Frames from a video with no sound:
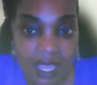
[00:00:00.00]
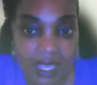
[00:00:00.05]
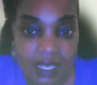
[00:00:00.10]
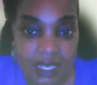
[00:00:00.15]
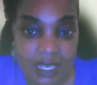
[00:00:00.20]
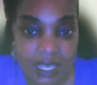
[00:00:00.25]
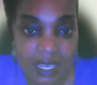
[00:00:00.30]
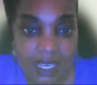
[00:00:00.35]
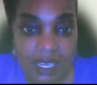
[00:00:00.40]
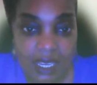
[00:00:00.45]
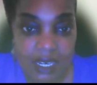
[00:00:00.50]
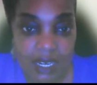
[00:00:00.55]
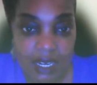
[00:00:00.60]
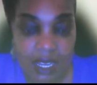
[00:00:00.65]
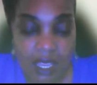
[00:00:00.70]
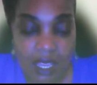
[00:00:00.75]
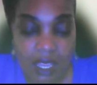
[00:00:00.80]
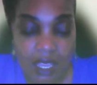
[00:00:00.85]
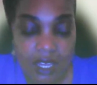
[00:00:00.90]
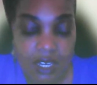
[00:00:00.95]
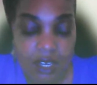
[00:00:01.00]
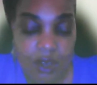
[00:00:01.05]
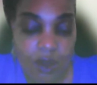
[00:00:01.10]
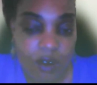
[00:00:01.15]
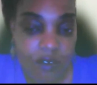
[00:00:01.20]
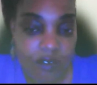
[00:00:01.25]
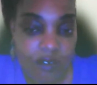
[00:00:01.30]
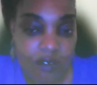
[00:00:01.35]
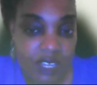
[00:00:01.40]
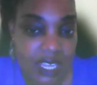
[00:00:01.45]
I get a
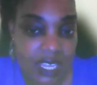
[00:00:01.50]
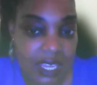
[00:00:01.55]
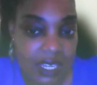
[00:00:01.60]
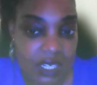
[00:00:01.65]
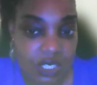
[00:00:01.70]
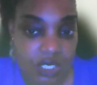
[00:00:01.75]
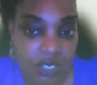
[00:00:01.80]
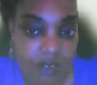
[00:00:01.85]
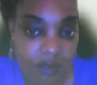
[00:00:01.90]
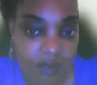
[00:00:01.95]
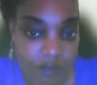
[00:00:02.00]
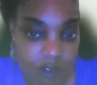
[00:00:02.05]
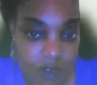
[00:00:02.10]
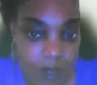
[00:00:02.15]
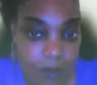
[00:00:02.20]
notification